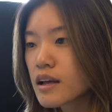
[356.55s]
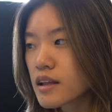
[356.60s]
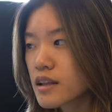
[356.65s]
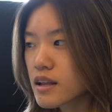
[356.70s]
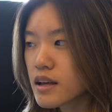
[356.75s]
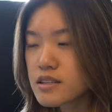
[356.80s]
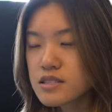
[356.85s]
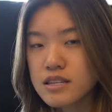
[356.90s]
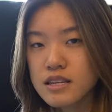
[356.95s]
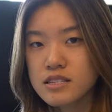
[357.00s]

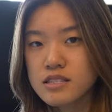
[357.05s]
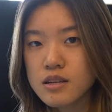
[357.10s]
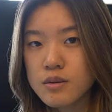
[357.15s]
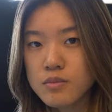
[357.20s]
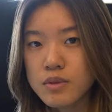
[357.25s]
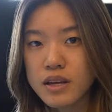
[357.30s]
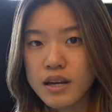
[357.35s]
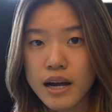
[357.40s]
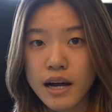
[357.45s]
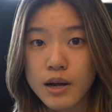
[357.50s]
that's not
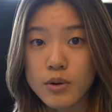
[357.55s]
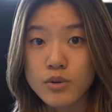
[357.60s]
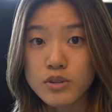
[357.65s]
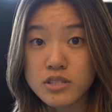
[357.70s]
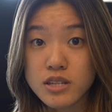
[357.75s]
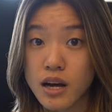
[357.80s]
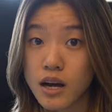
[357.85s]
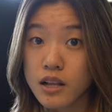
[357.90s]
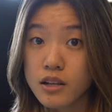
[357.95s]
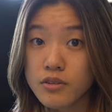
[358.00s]
something I would
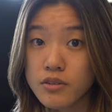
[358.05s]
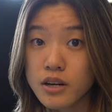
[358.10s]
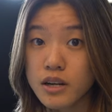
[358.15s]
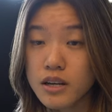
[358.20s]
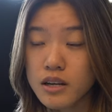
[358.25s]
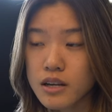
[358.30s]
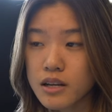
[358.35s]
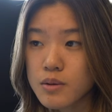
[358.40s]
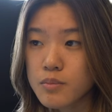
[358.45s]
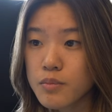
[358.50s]

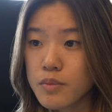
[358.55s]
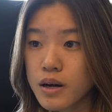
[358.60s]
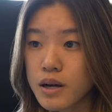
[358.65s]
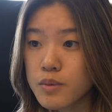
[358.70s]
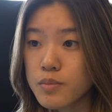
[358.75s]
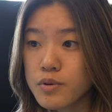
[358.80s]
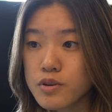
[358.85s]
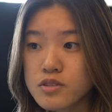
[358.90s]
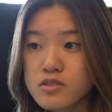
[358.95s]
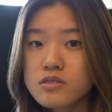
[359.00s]
tolerate in my
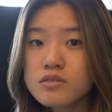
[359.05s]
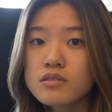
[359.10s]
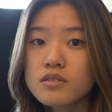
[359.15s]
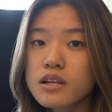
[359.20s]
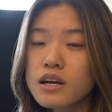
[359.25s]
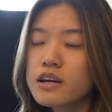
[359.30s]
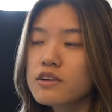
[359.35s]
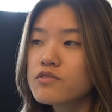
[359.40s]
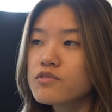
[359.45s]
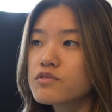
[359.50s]
personal
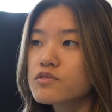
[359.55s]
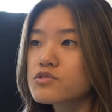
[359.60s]
life.